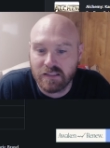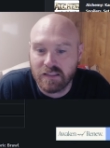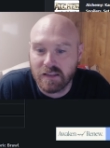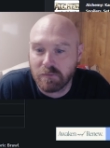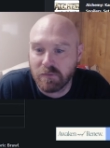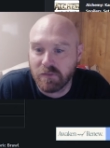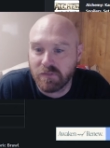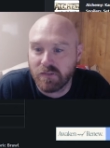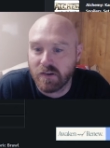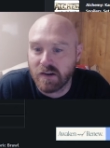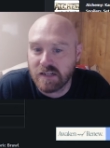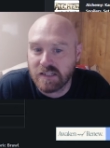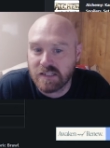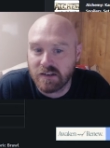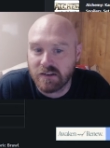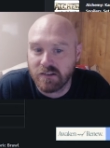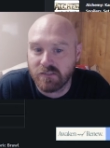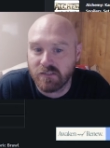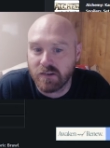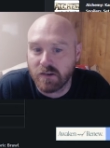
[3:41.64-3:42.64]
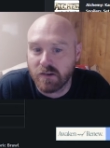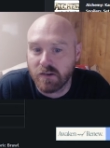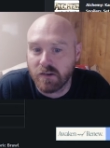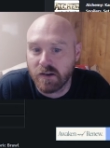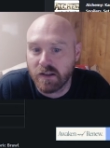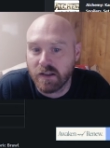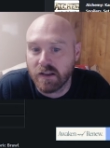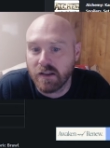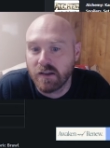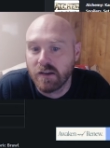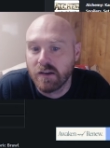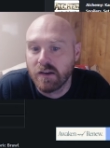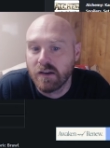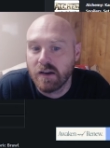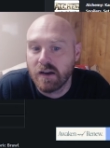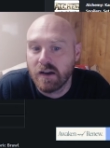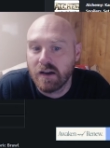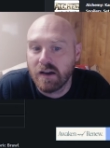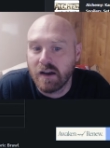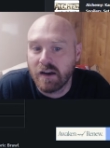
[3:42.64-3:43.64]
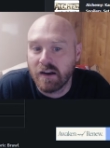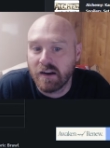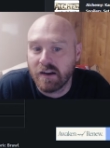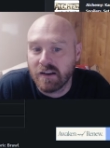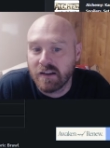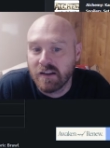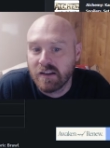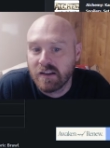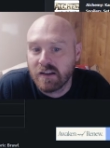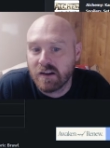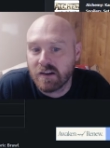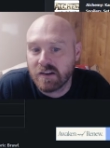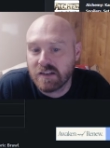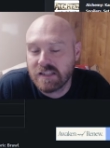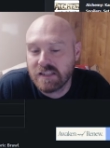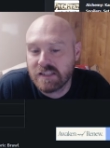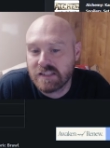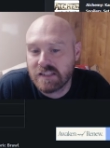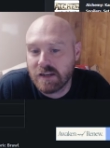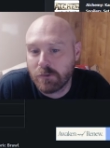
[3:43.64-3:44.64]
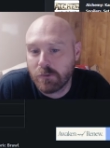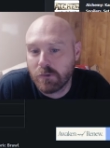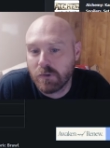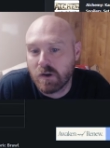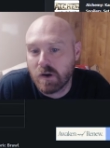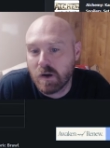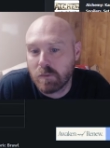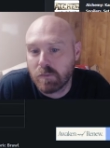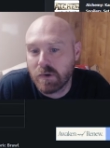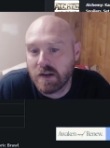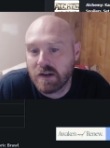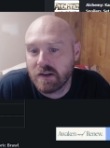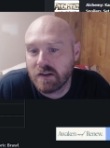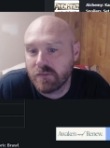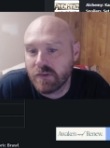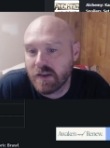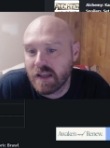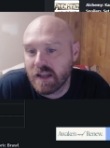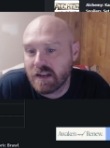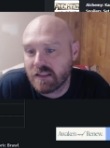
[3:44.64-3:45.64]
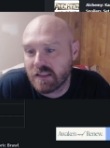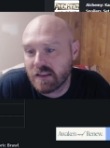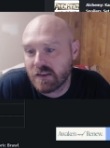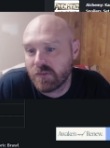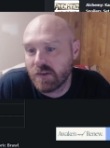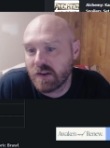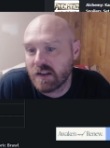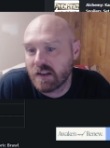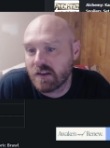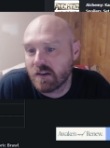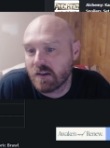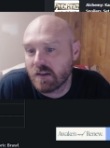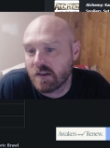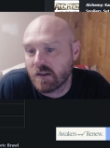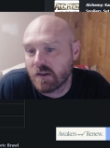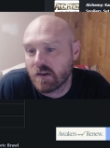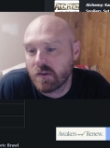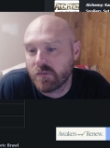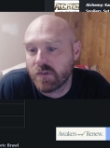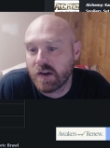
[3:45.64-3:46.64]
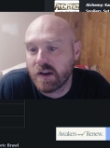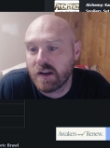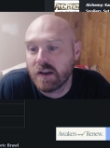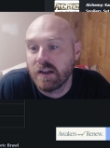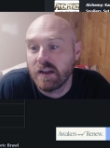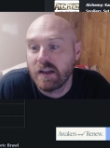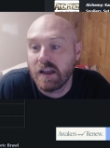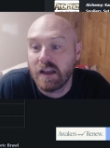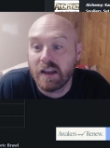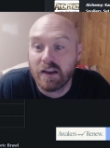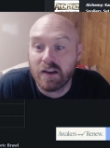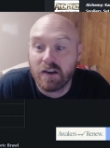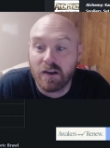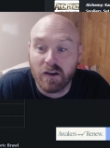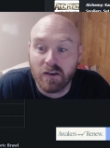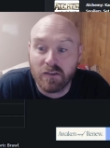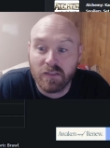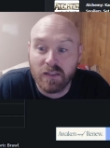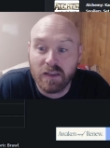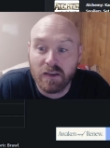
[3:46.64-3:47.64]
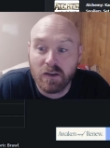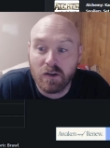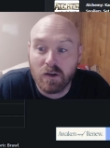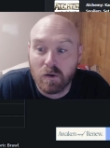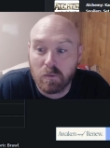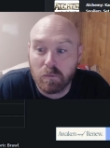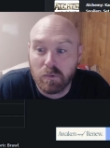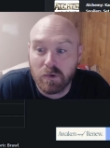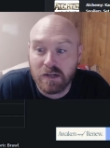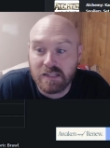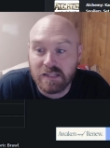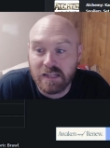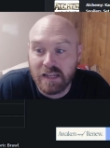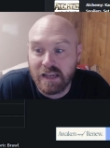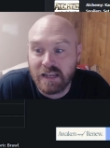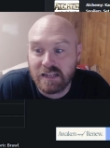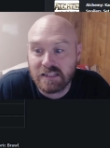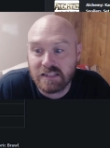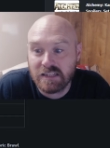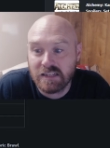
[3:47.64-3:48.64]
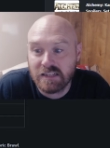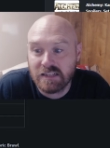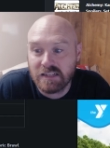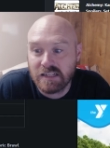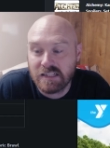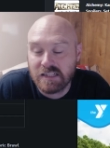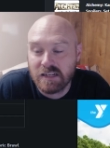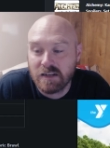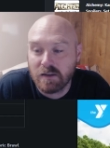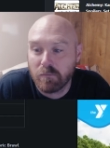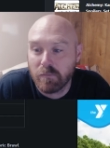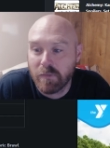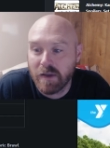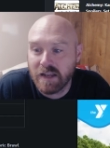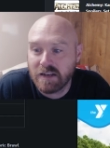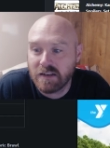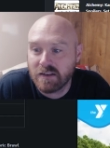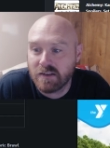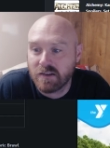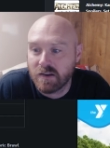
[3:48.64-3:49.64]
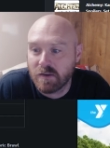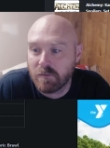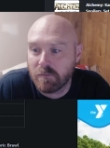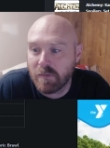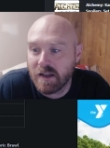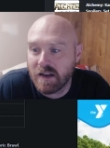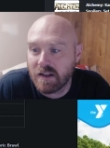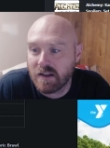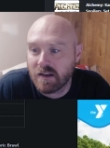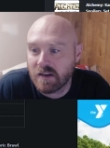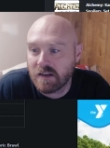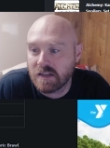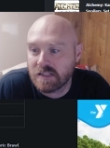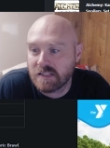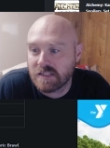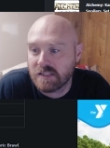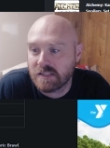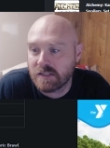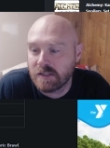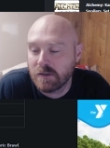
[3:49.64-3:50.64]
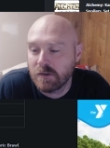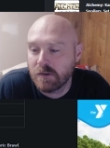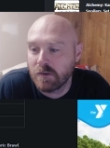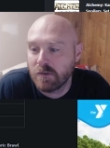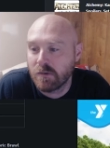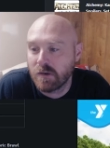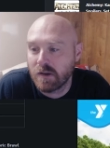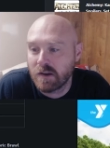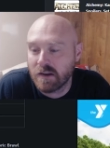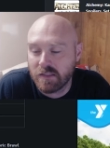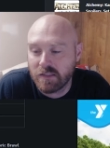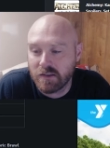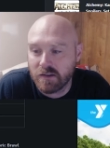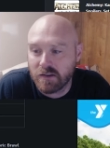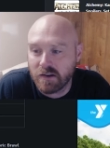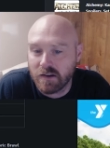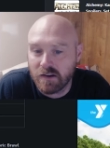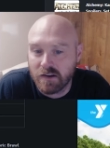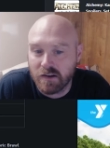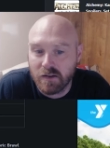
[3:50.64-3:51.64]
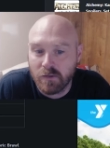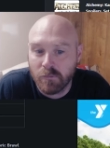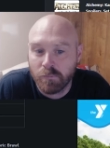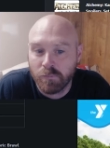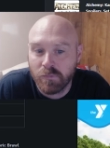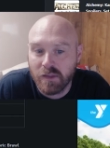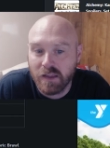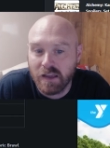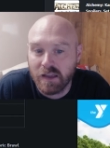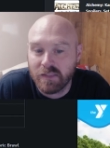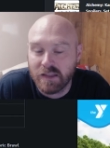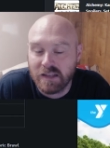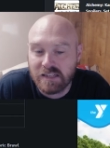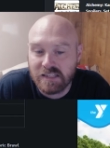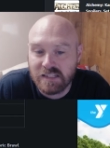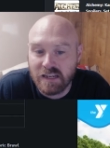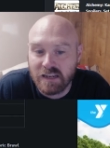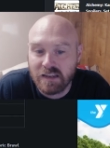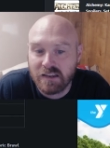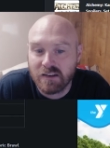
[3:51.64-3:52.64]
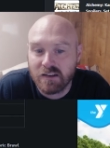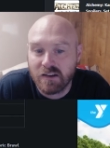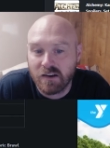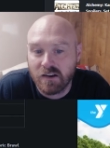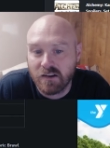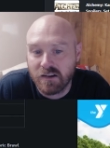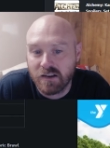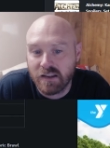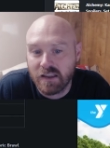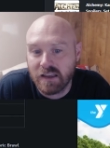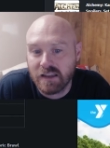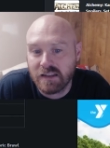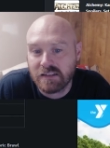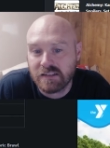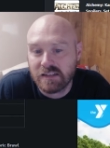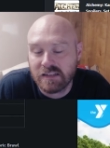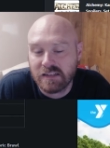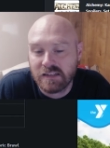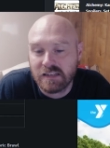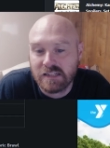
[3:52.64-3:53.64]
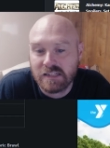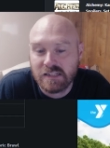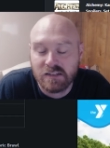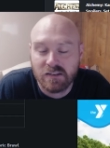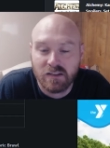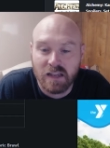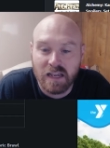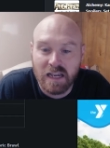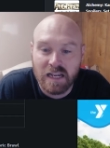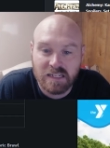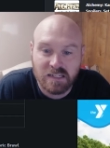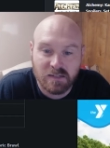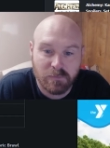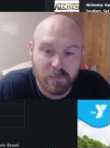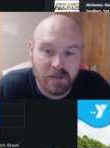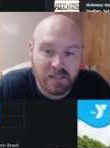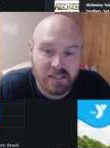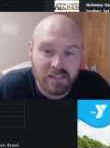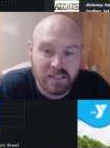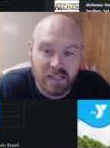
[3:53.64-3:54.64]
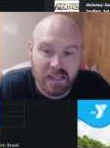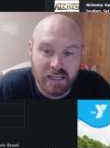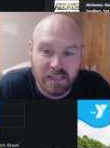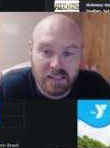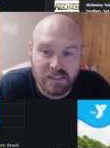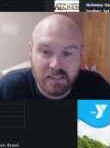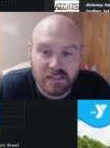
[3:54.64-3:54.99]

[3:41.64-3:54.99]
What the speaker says: this before I started recording. Alright, cards in the set will incorporate a new mechanic that's fitting called Incorporate. A card that incorporates adds an additional mandatory mana cost to another card, and that second card gains additional attributes and